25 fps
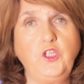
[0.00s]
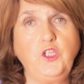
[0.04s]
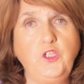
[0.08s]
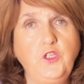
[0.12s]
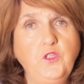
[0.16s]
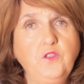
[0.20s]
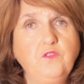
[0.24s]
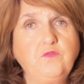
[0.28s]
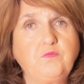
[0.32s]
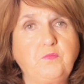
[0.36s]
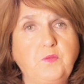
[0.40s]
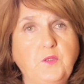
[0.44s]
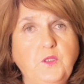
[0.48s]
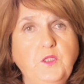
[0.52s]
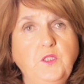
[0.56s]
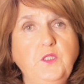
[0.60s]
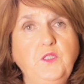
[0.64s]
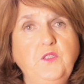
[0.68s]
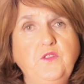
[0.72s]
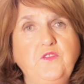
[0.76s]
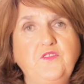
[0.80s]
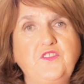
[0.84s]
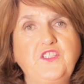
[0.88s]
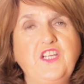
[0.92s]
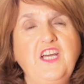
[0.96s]
you've
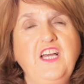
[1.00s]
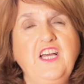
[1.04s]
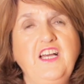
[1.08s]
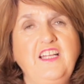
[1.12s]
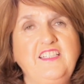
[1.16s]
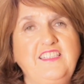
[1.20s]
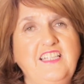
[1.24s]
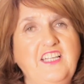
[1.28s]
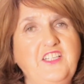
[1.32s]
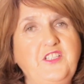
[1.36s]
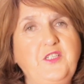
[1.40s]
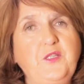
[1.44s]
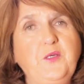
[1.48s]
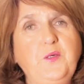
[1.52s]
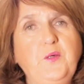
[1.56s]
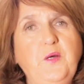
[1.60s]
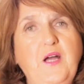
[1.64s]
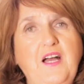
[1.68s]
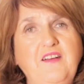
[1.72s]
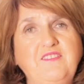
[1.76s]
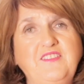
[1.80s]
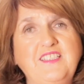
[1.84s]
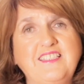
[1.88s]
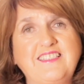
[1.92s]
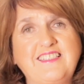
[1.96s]
proved that you
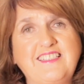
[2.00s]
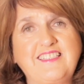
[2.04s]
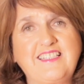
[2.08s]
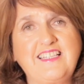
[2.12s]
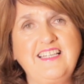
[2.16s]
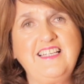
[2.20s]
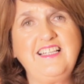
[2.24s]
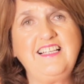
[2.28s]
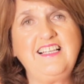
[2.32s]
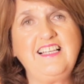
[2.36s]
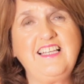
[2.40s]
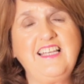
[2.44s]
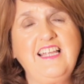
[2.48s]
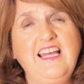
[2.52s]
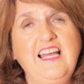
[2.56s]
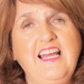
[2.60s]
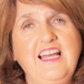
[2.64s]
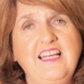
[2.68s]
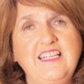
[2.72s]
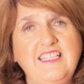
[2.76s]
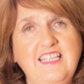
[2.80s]
have the skill,